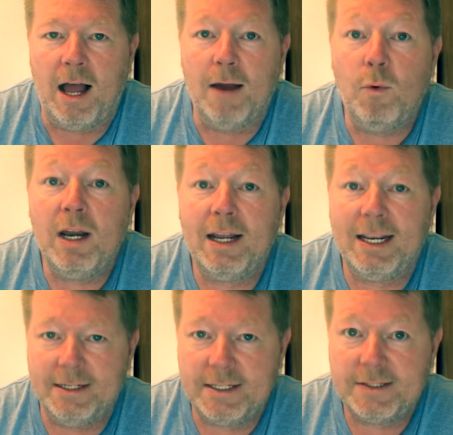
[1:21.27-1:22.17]
I will
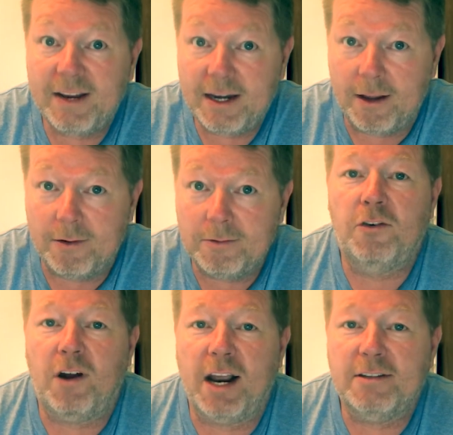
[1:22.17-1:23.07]
in this video
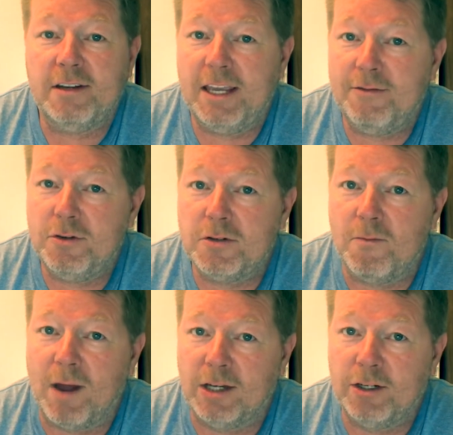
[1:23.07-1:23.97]
try to give you some
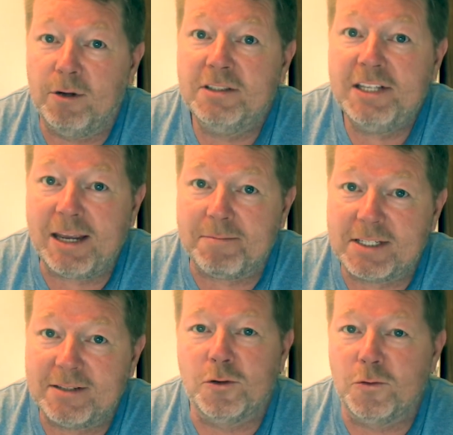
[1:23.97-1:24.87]
valuable tips
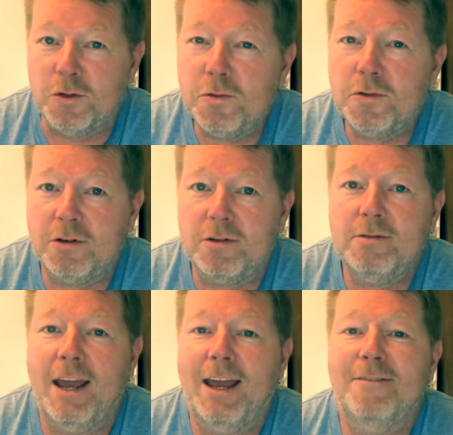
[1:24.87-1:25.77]
so you
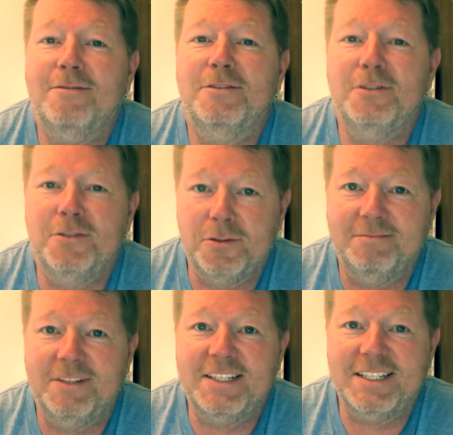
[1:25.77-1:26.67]
don't have to do
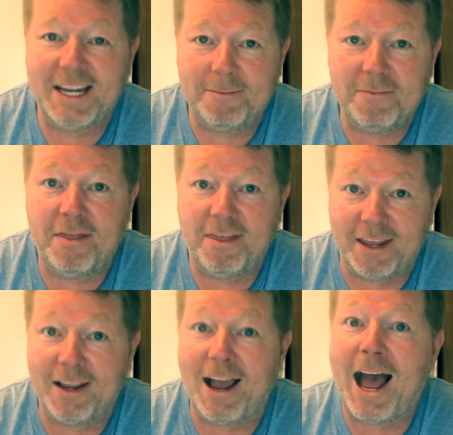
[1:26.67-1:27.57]
the same
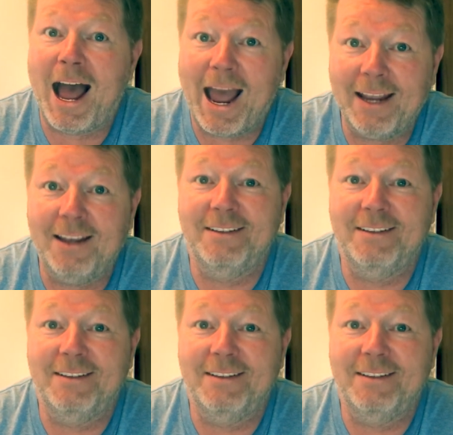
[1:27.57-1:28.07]
thing I